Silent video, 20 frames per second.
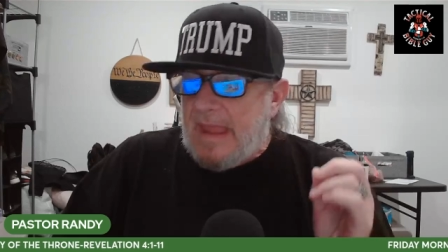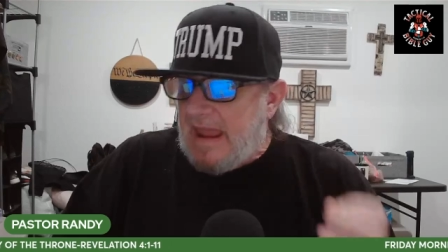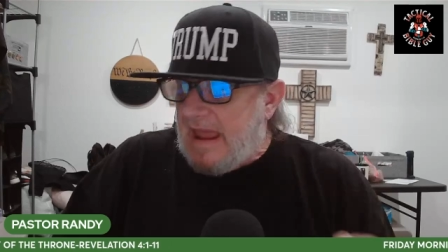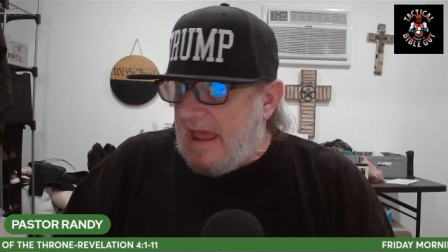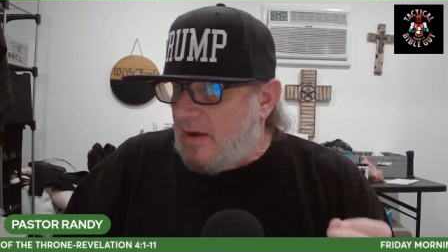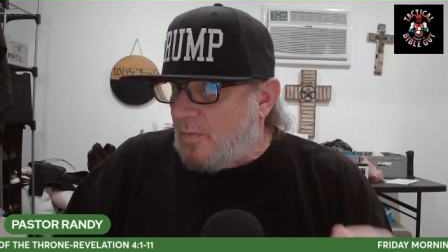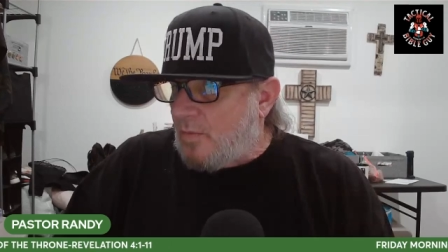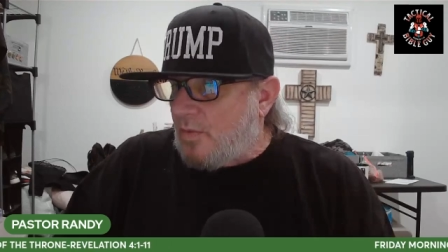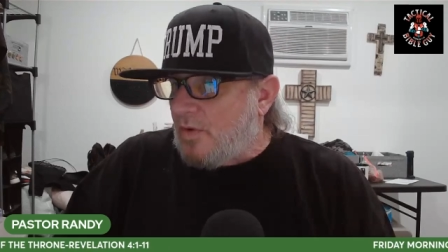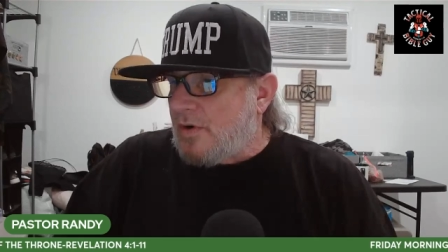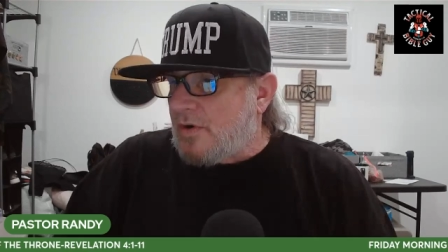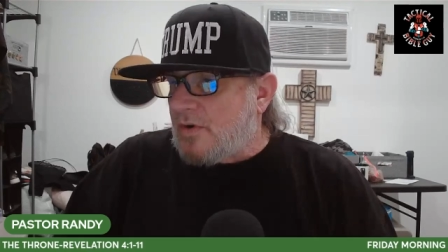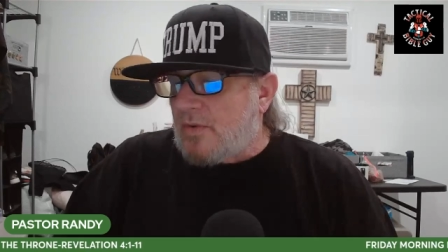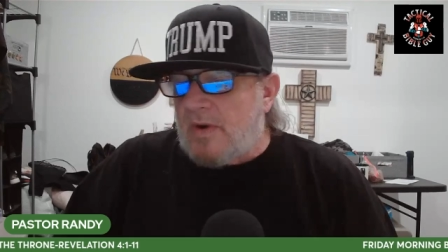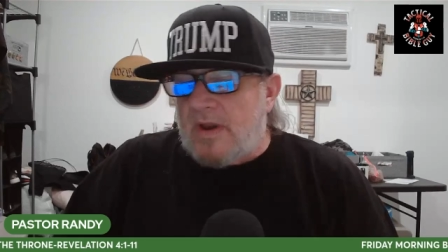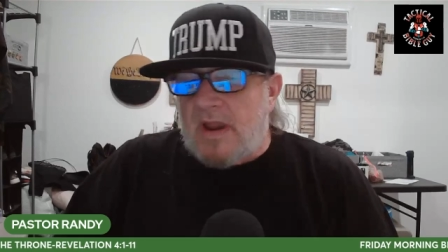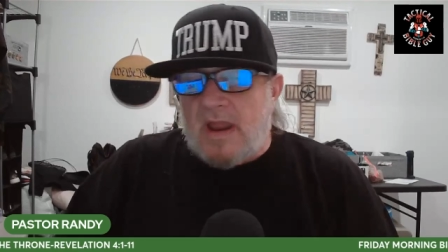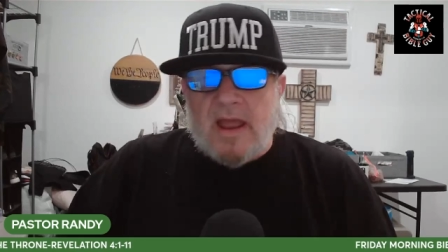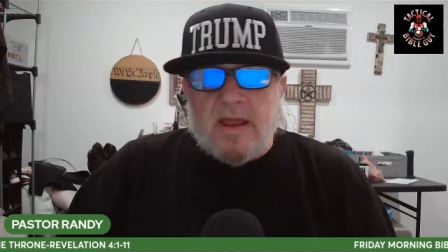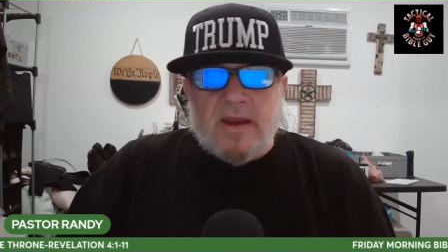and were
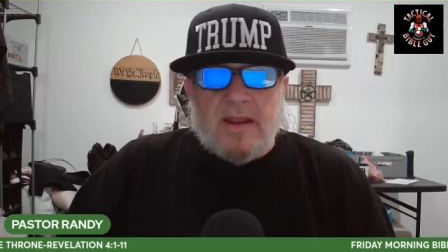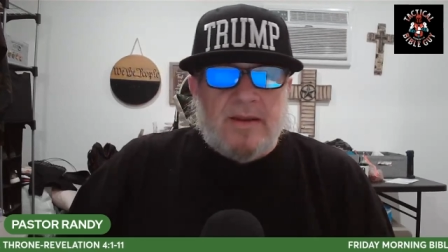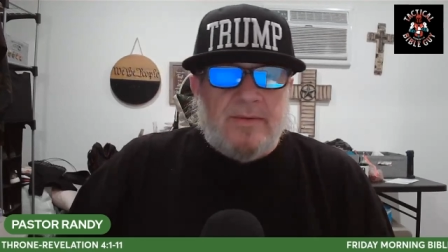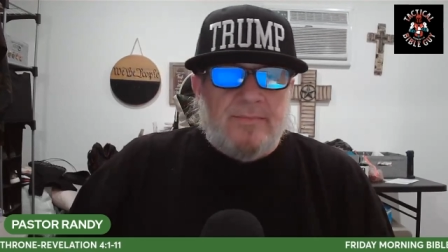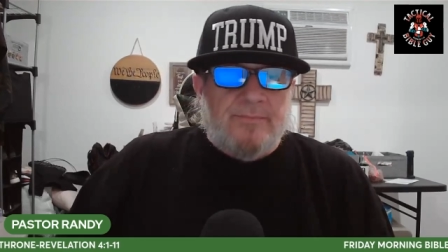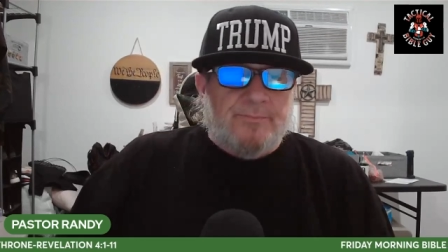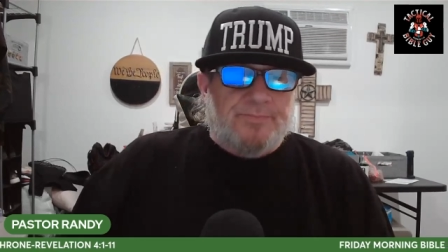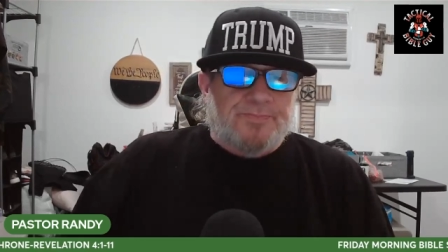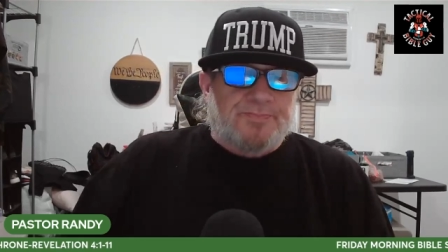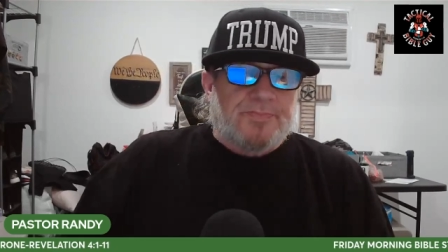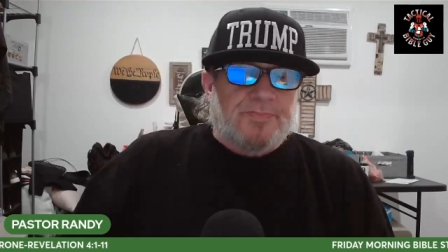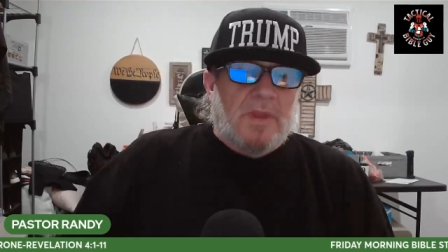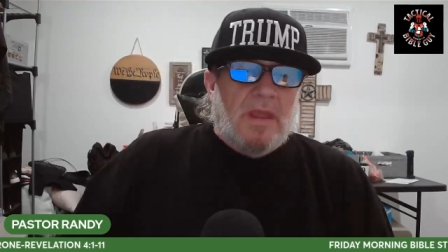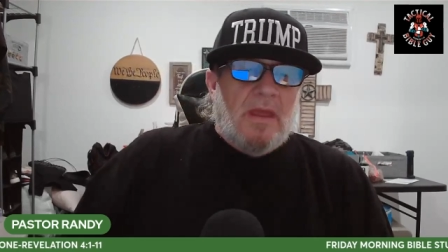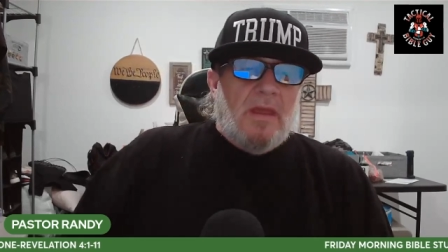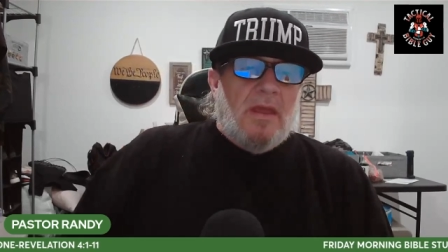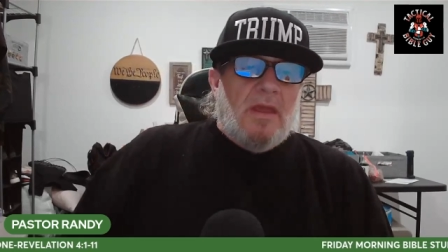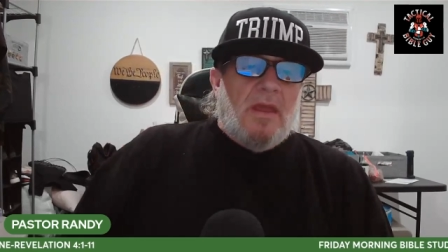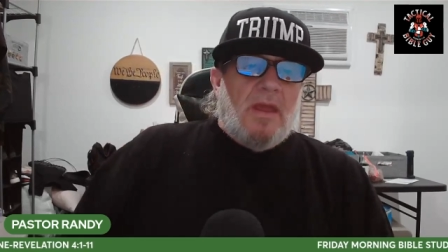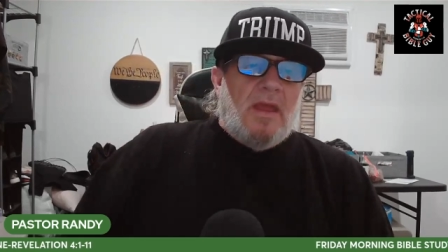created.
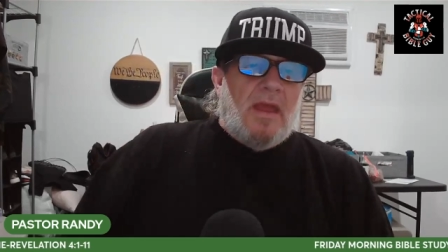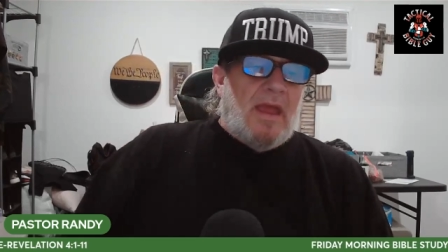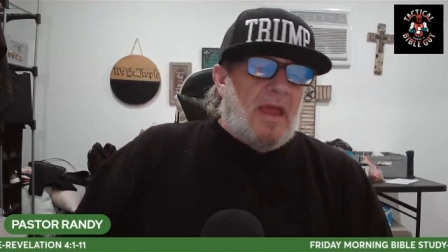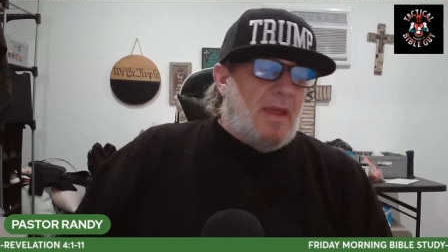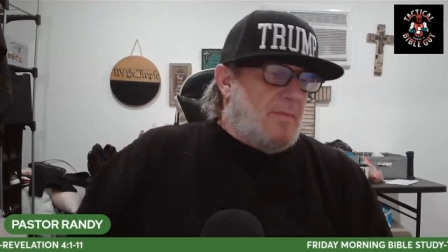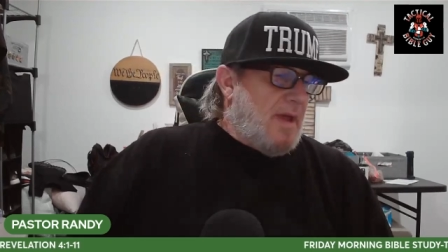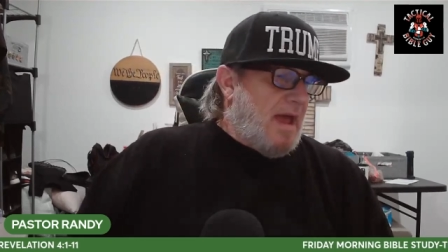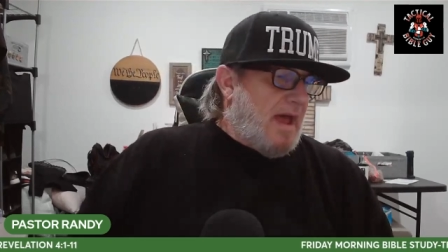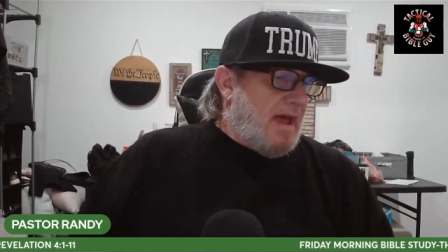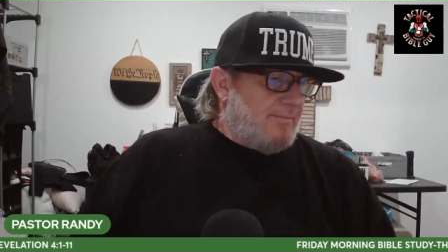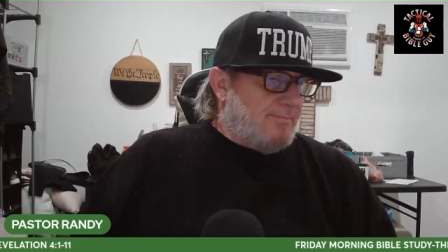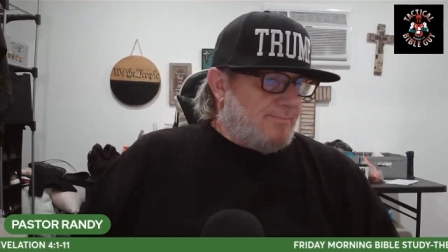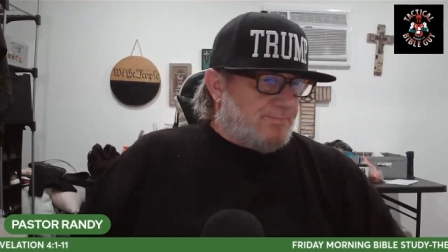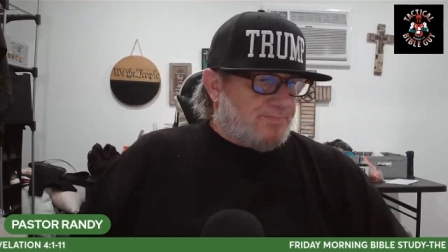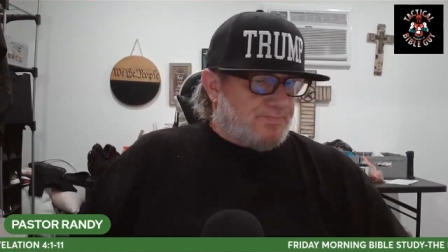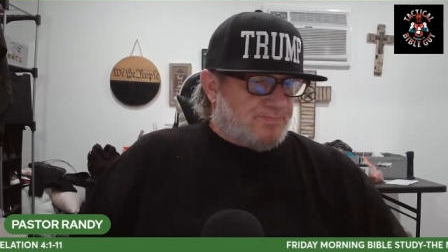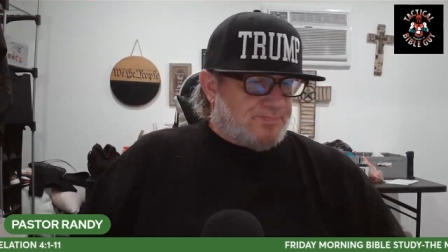Amen.